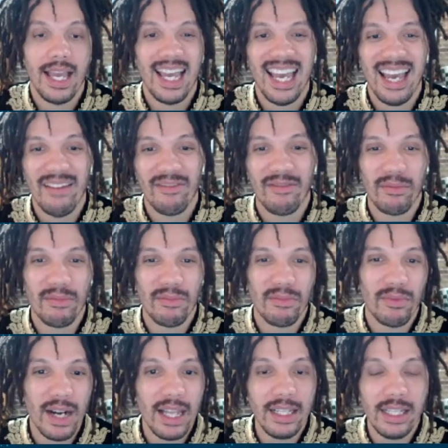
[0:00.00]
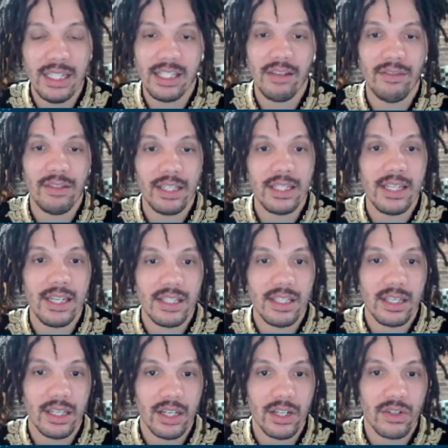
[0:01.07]
I have relatively
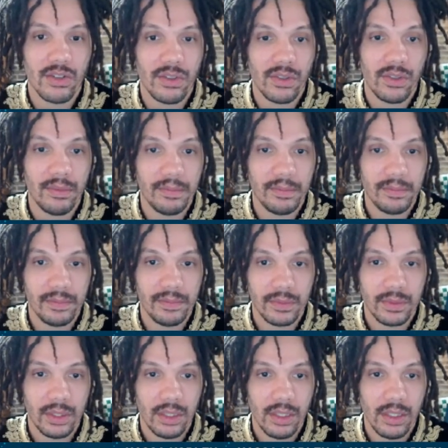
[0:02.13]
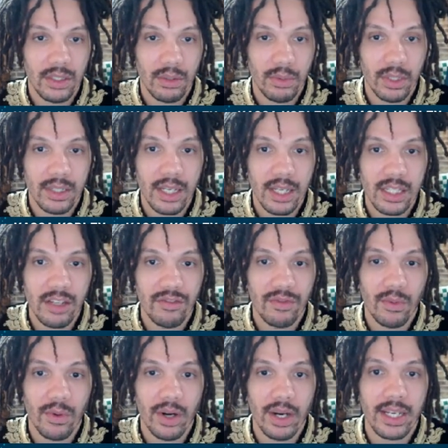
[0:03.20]
decent control. So rook takes
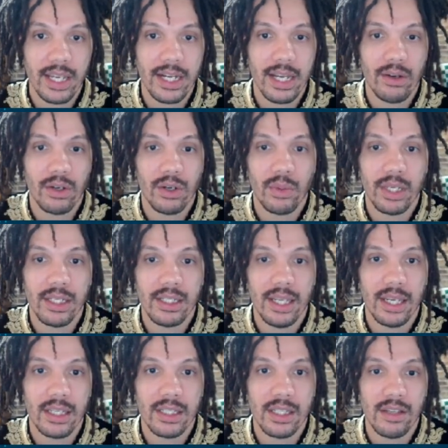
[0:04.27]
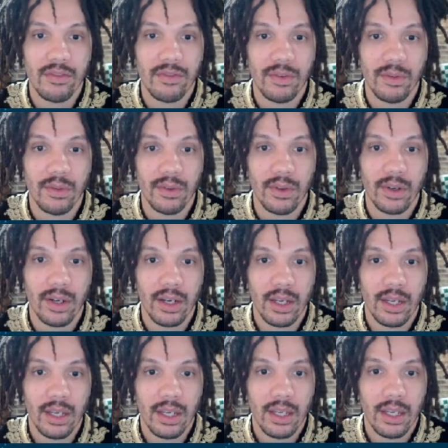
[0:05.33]
d4, and yeah, now queen takes d4,
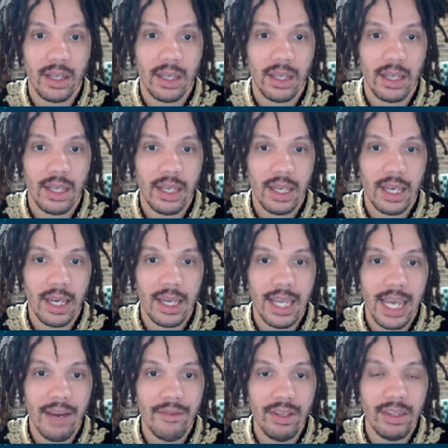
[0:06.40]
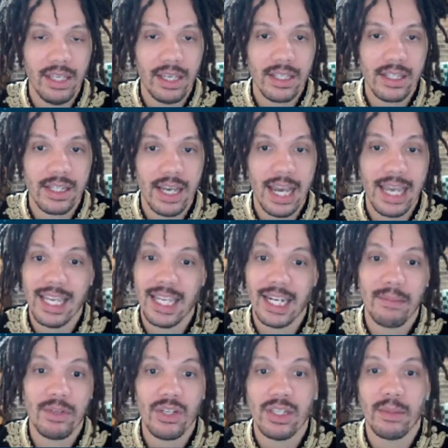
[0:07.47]
and everything is tidy,
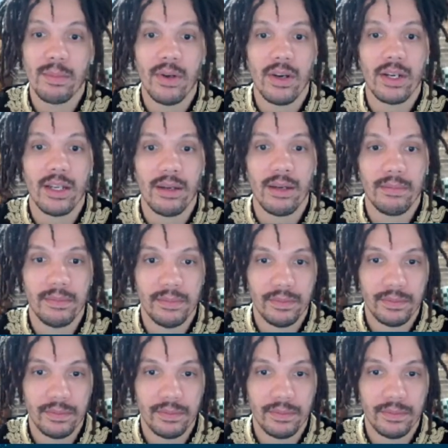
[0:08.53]
and I'm just a pawn up.